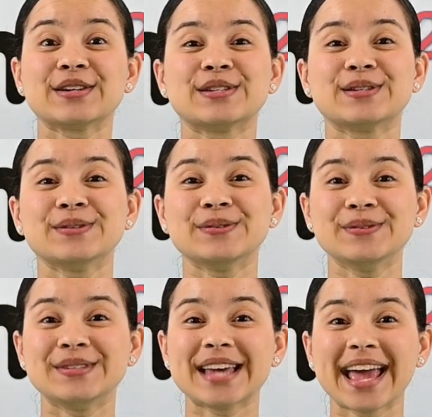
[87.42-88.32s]

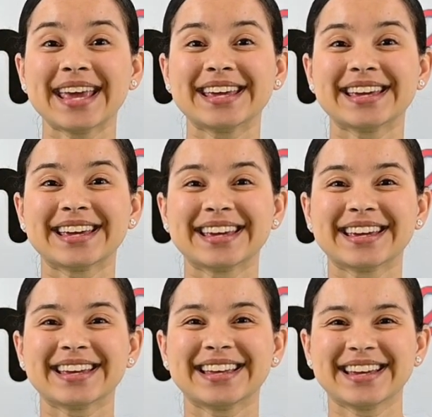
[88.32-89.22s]
today?
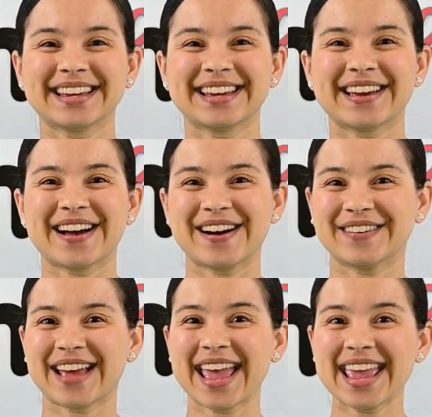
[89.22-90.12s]

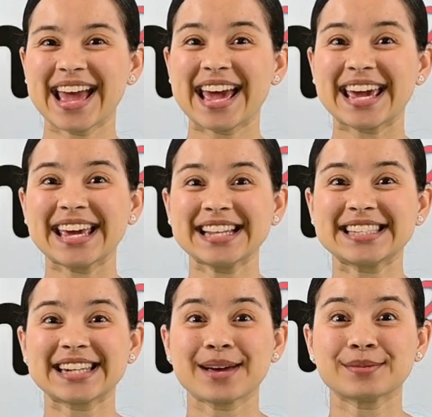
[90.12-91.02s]
Okay,
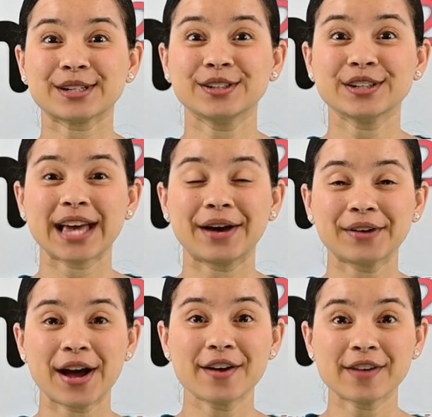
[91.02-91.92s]
it's time to look out
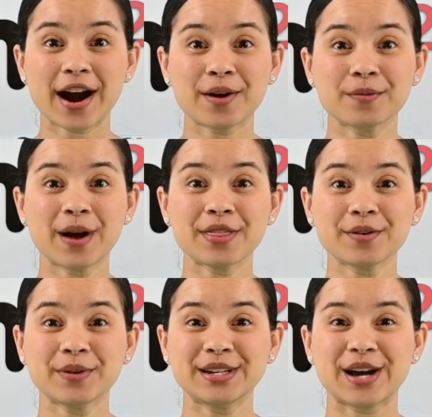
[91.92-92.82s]
of our
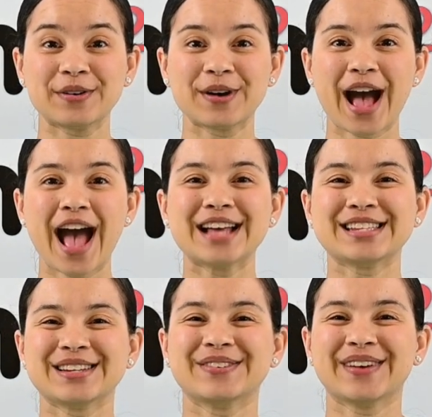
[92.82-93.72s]
weather window
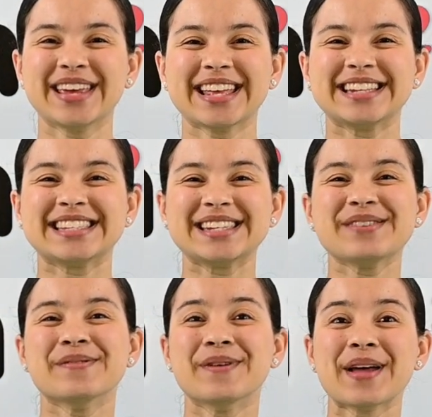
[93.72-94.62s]
so we can see
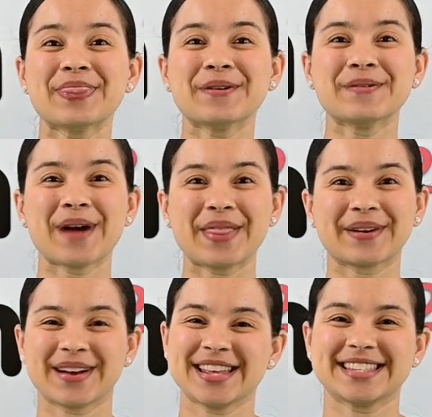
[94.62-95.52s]
what the
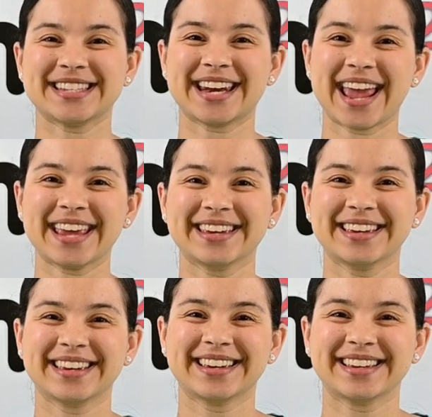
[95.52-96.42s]
weather is today.
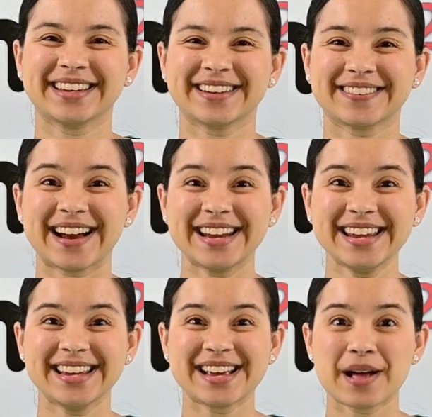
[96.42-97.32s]
Ready?